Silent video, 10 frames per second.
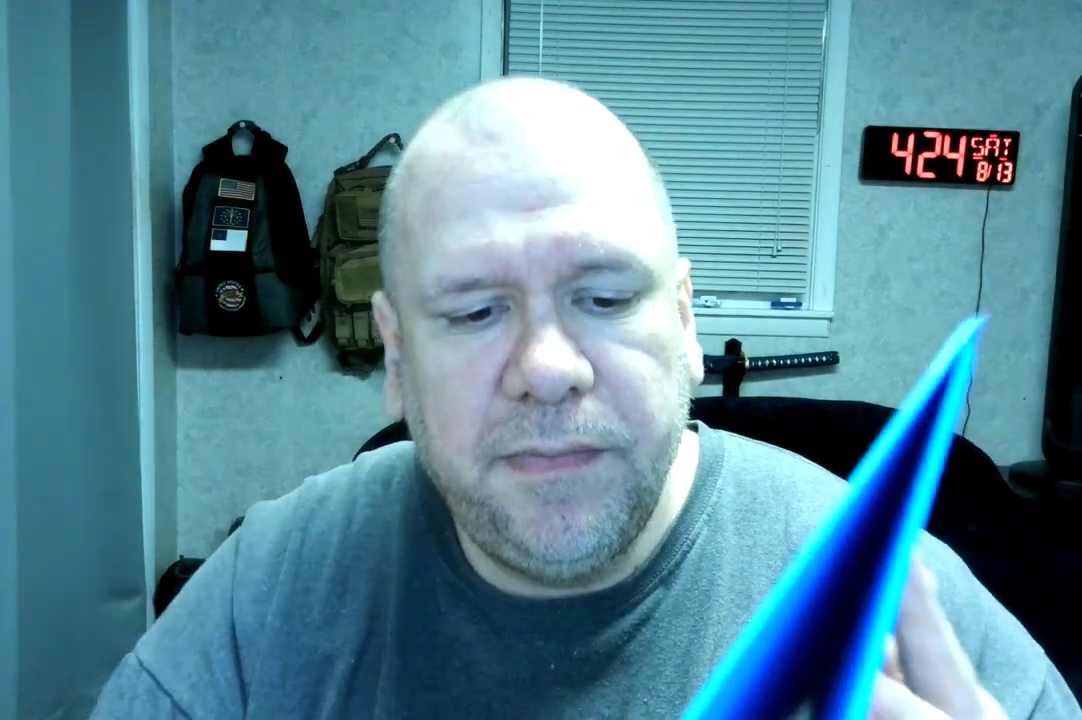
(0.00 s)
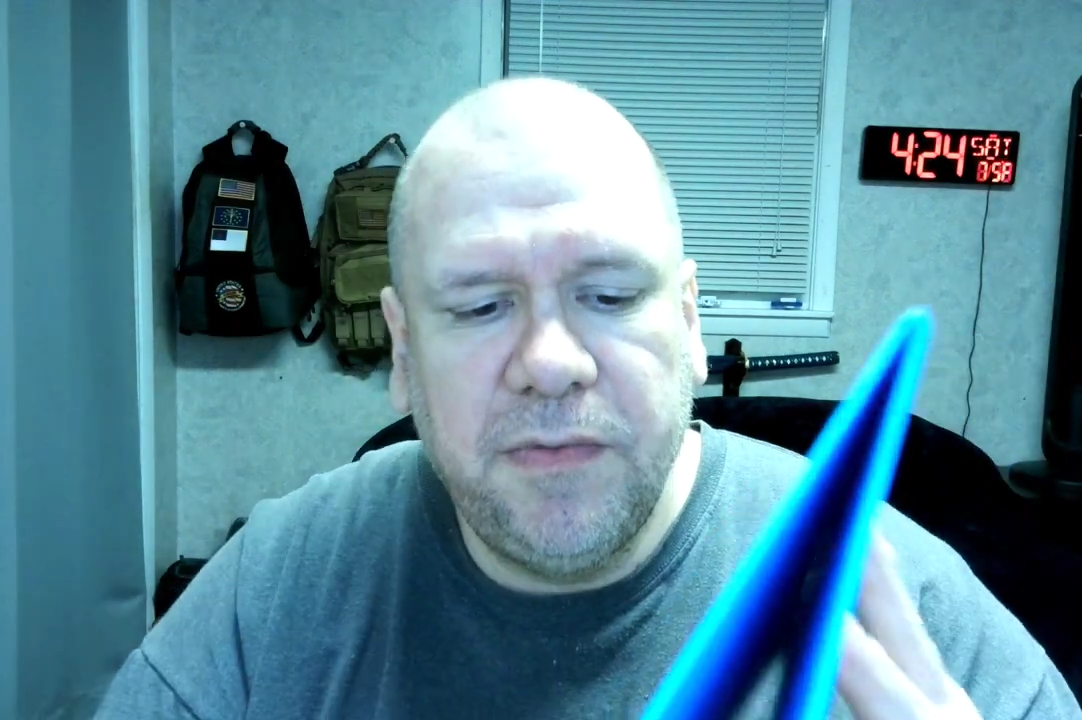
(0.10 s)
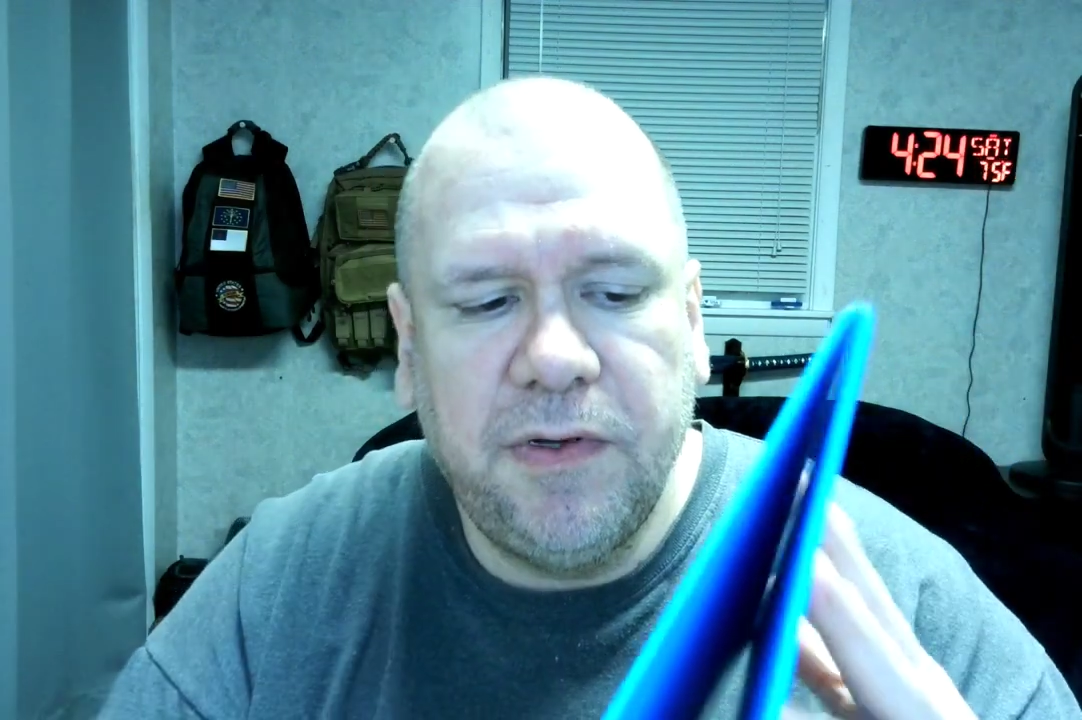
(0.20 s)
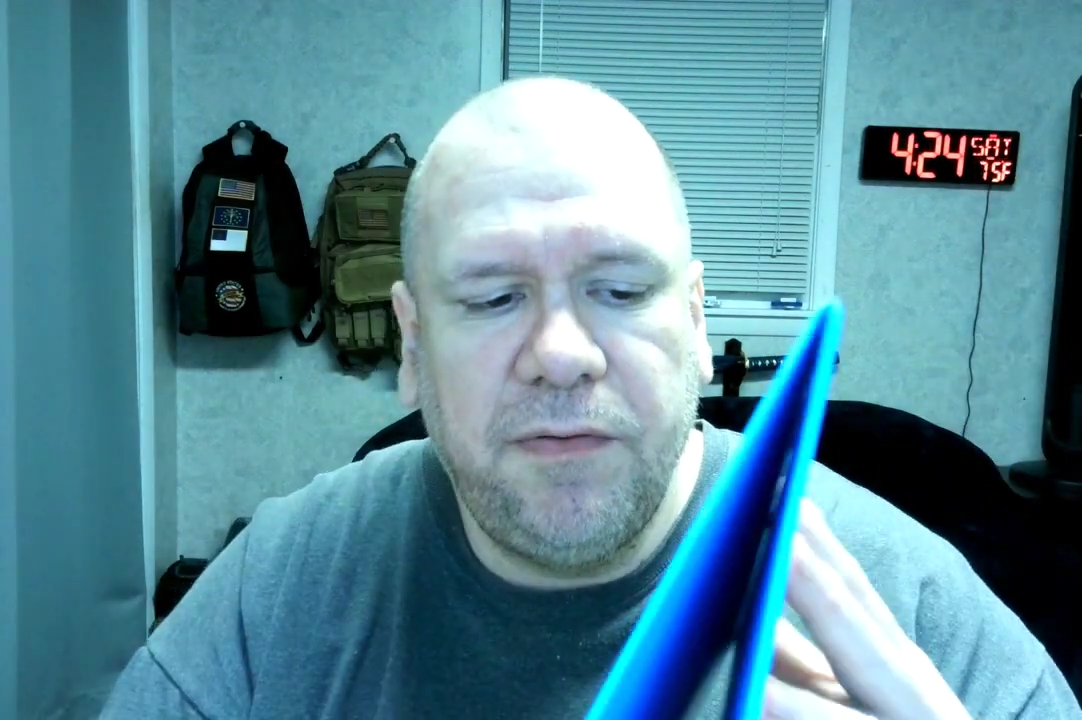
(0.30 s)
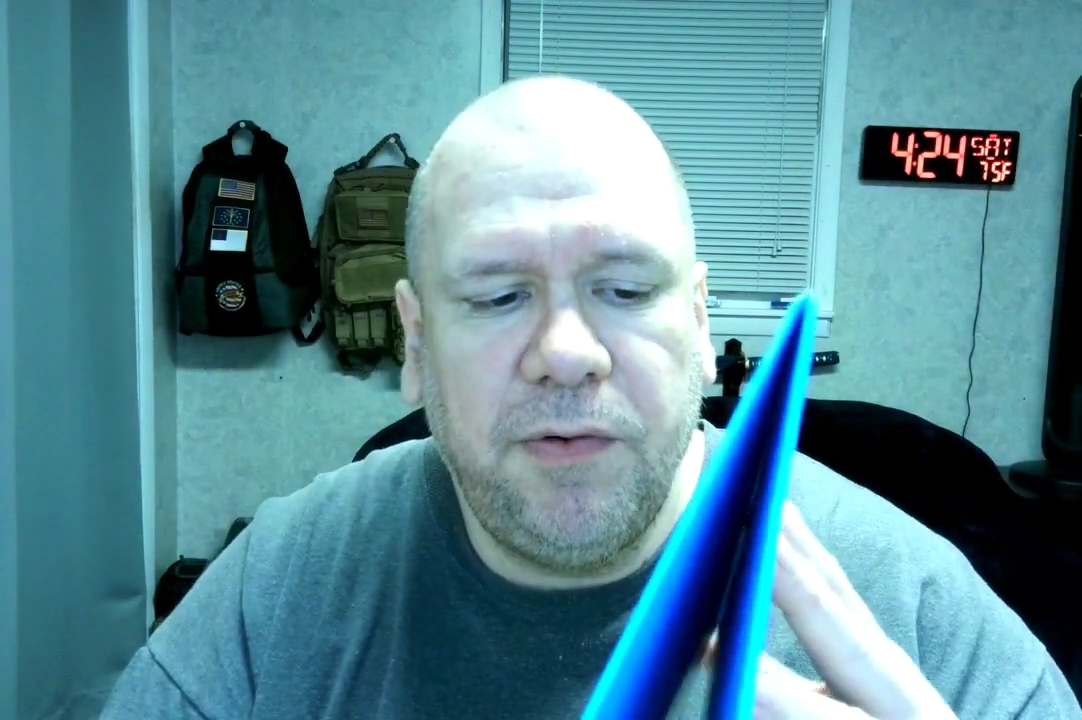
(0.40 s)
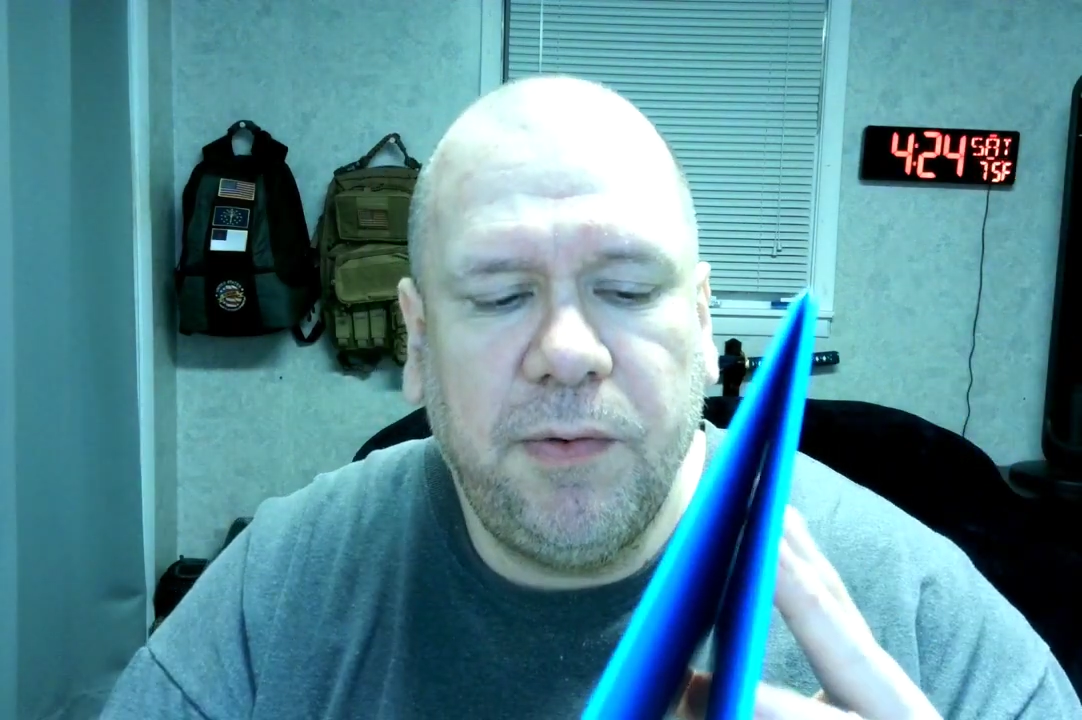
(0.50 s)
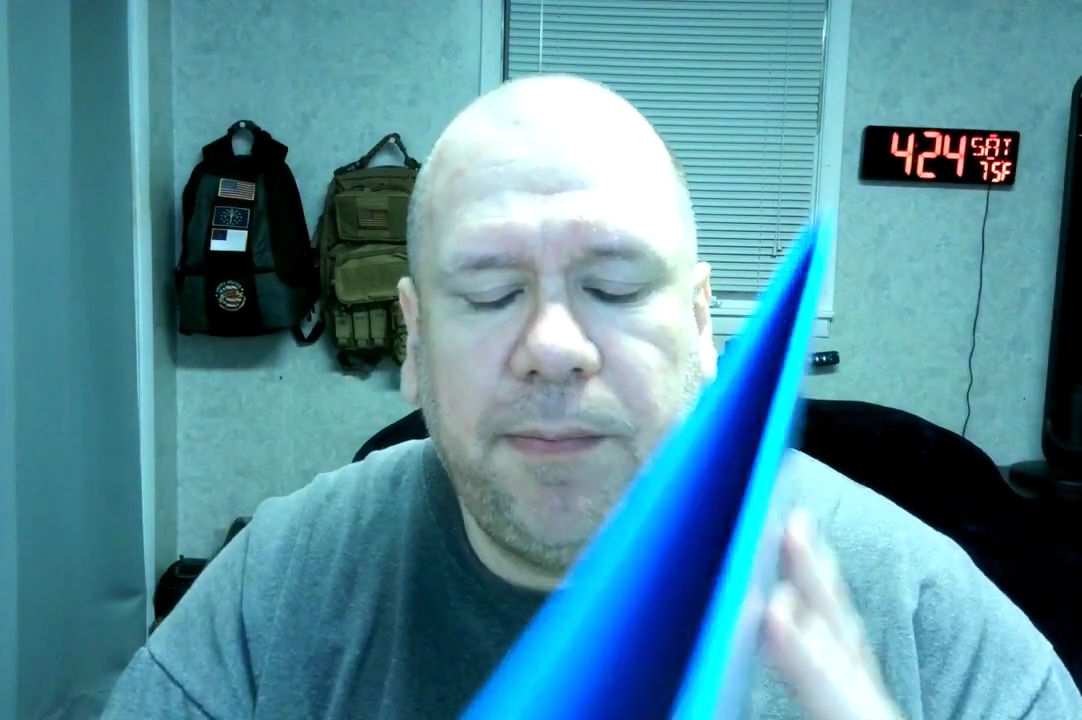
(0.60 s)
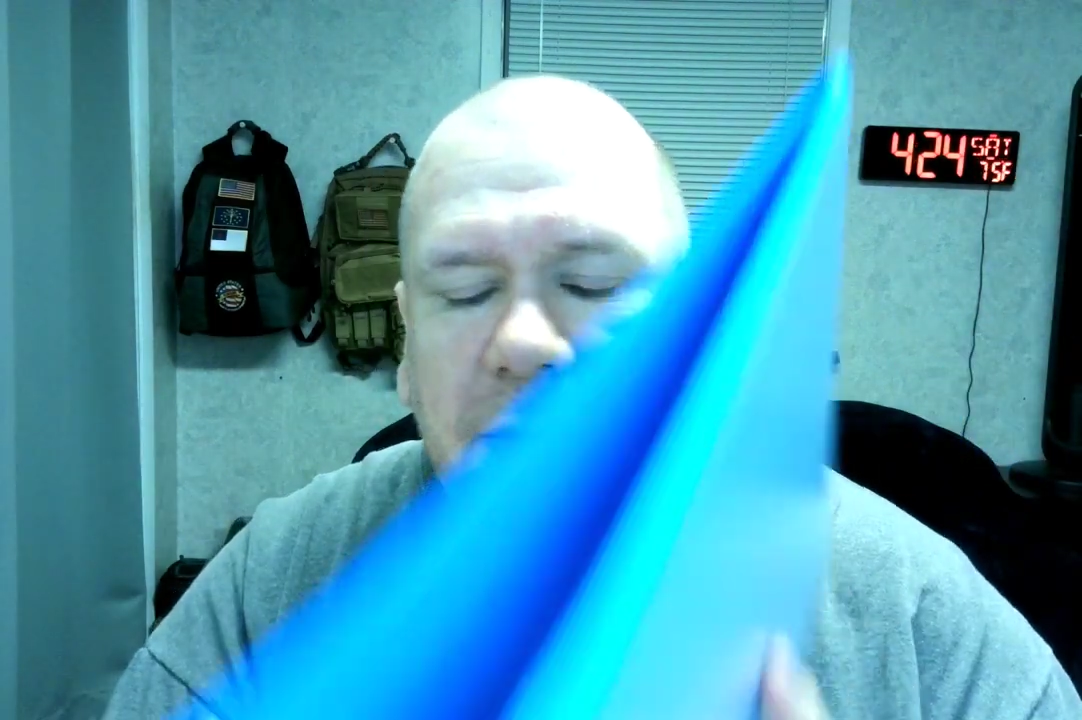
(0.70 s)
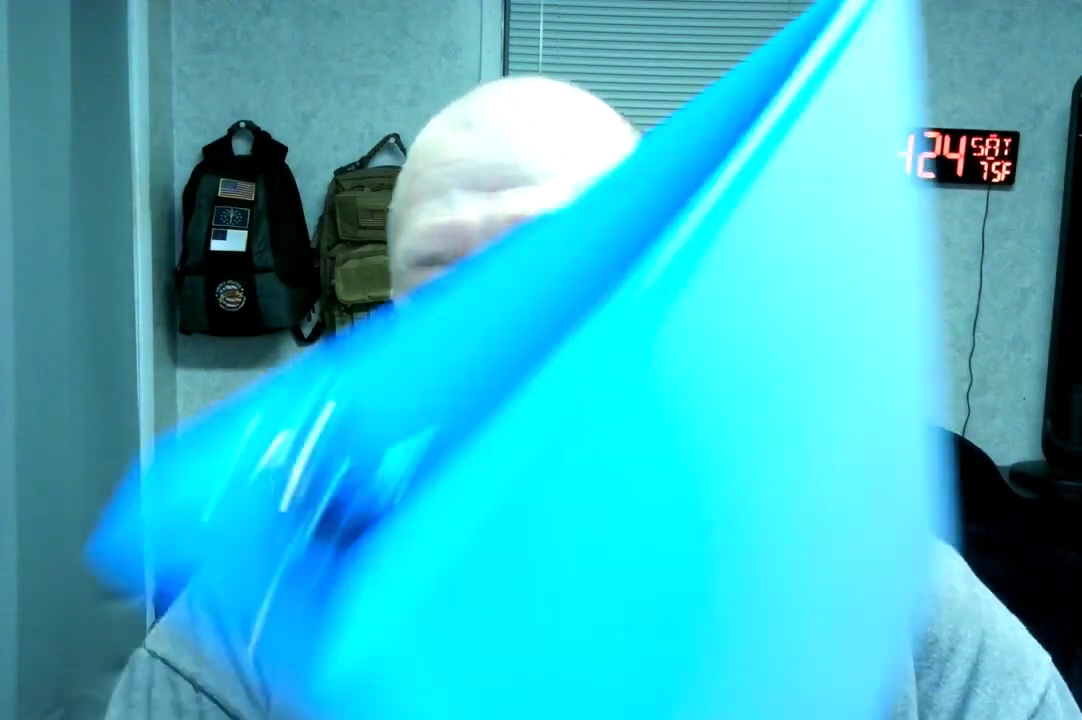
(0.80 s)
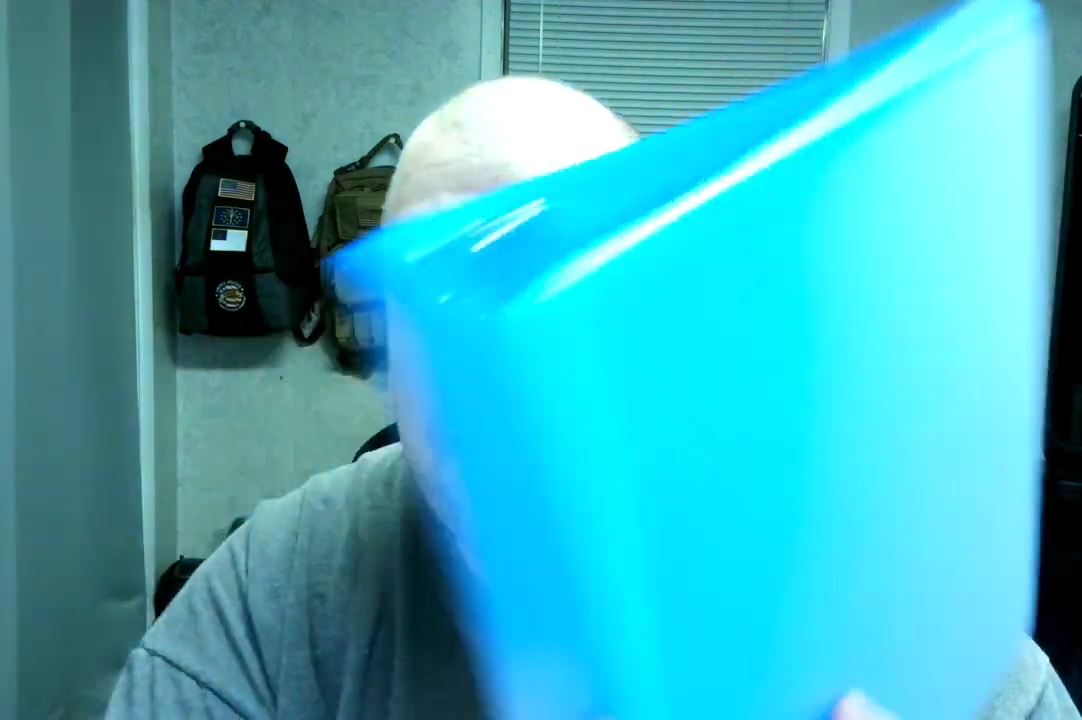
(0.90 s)
So if you want
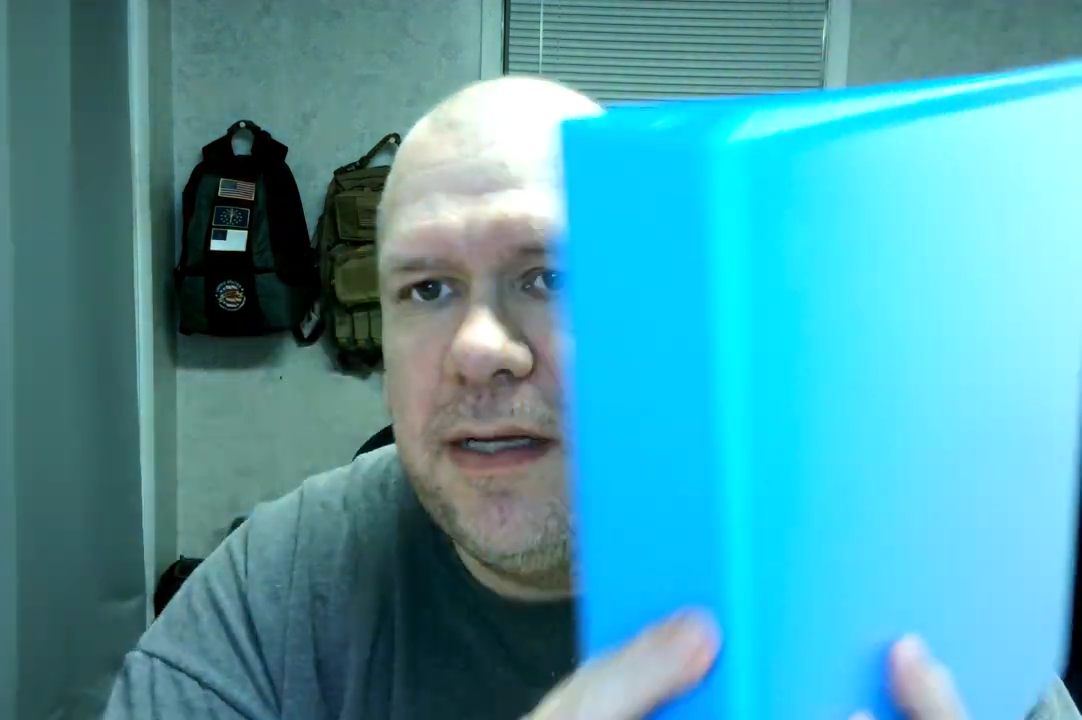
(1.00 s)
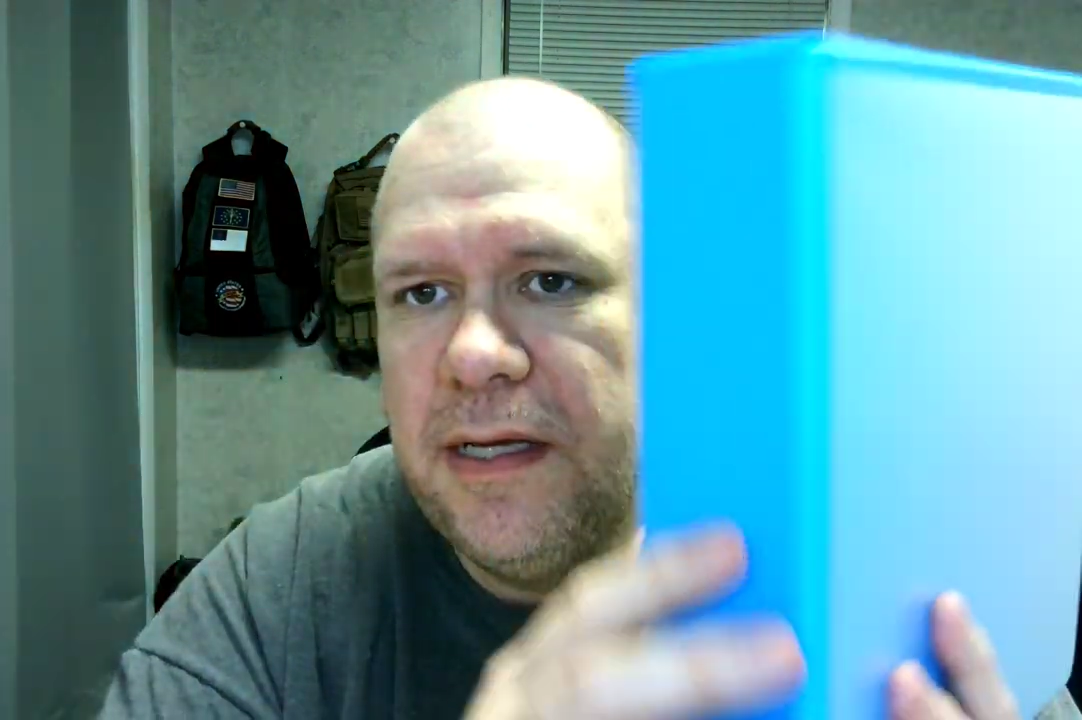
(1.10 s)
to put,